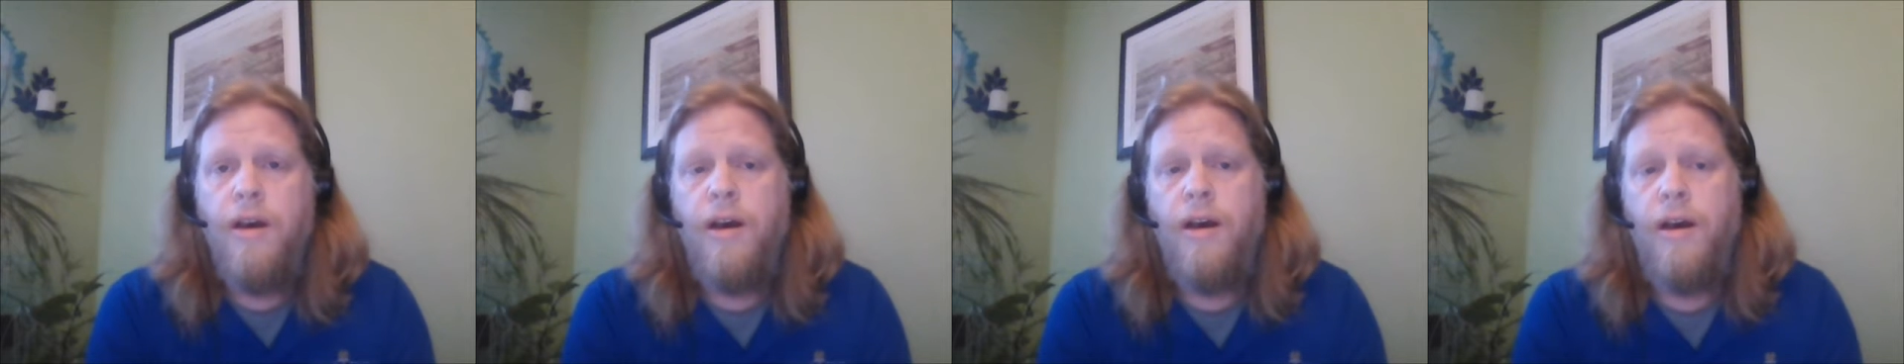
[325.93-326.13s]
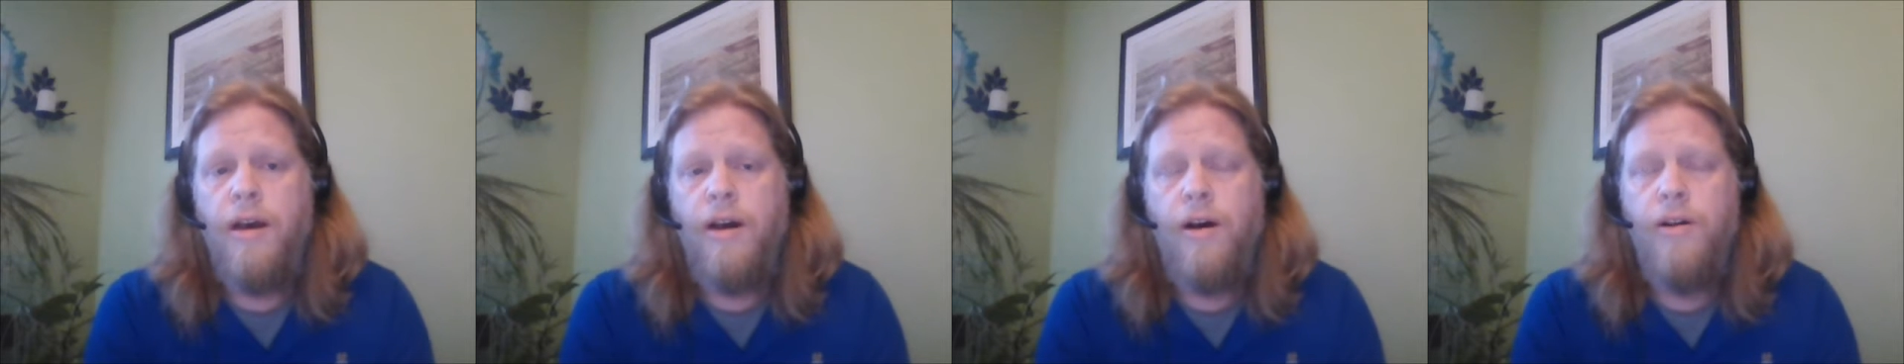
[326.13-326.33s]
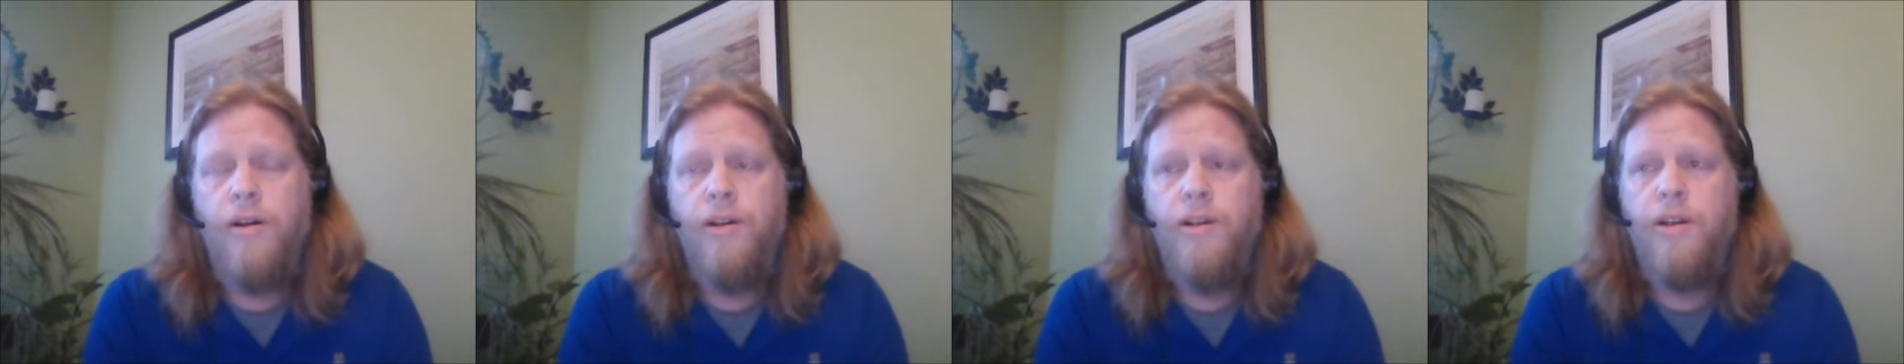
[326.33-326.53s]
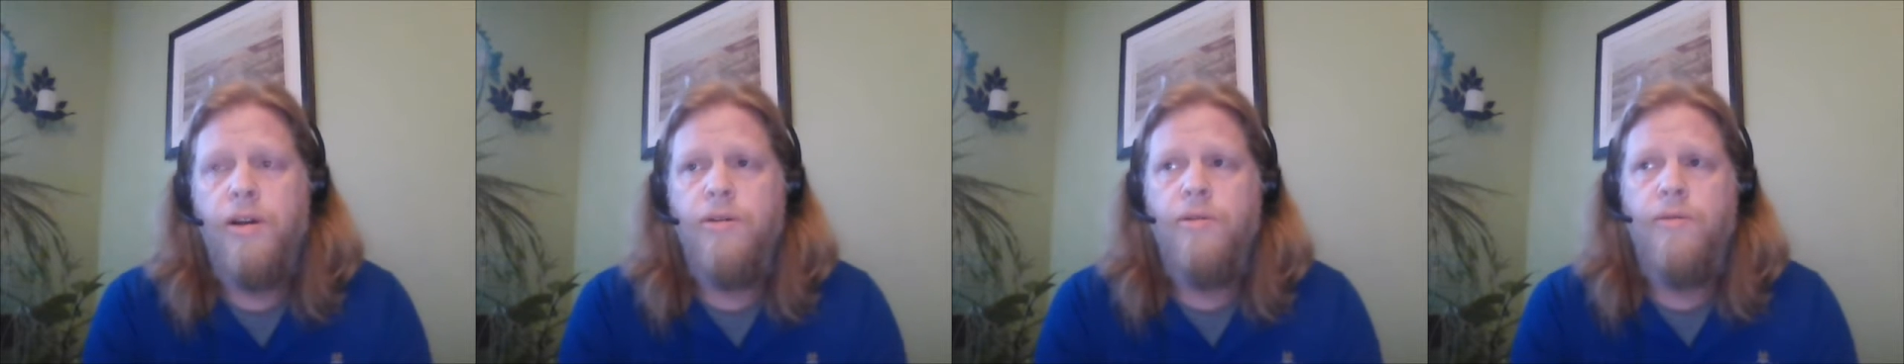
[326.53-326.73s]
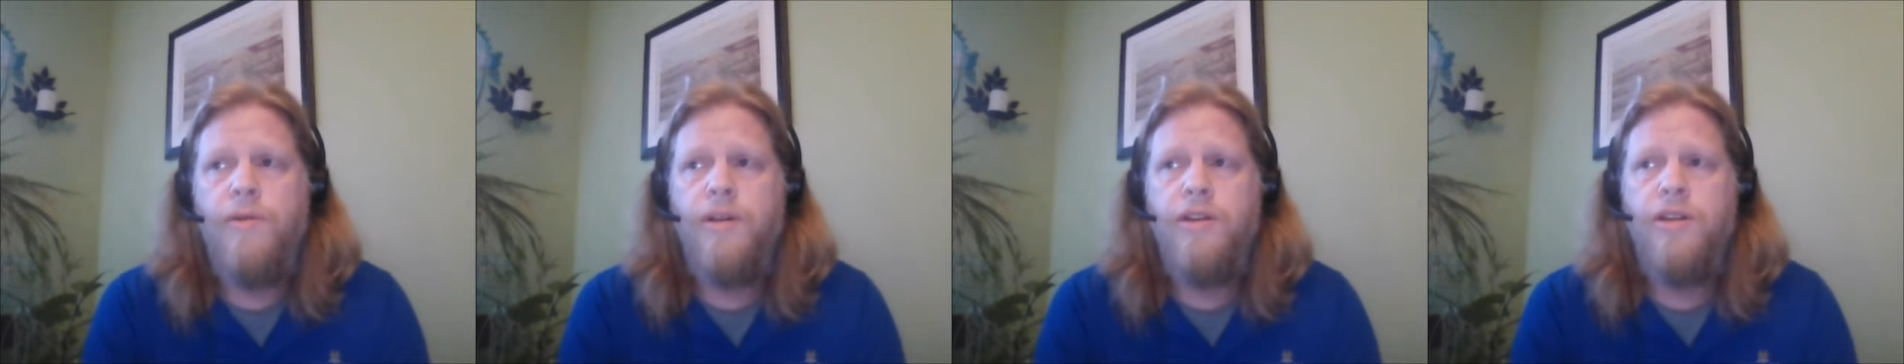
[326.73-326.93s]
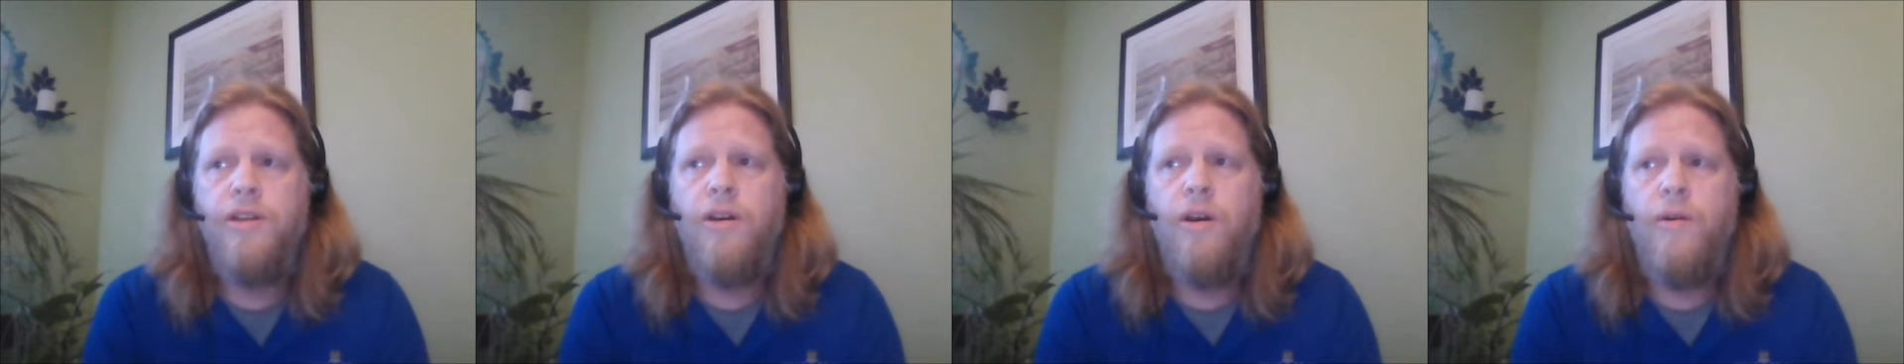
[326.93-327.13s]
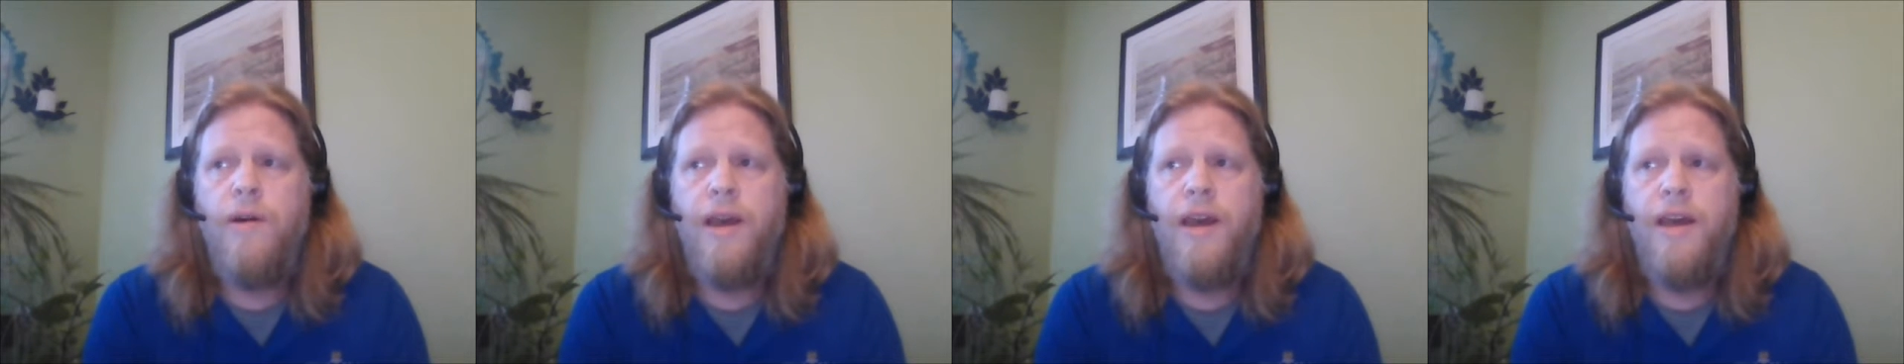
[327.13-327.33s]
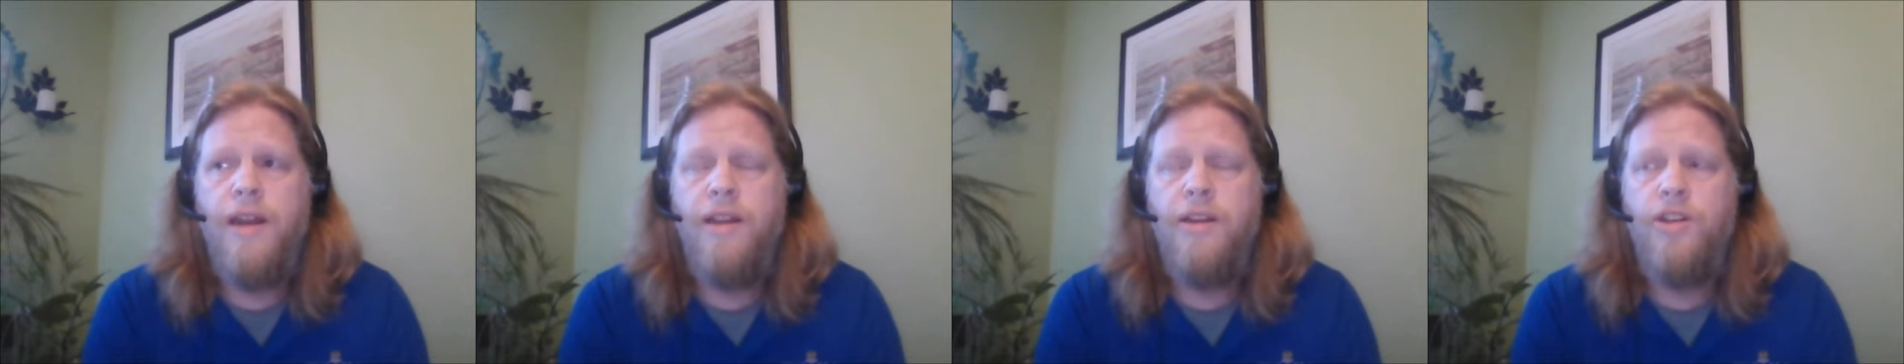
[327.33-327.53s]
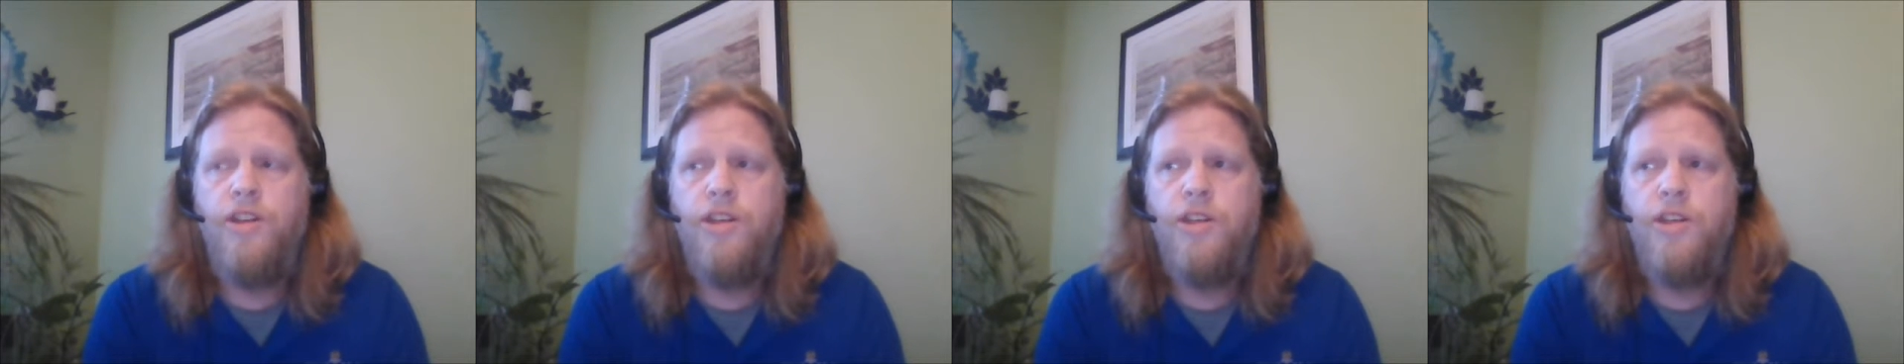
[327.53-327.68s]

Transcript: Uh, also want to go ahead and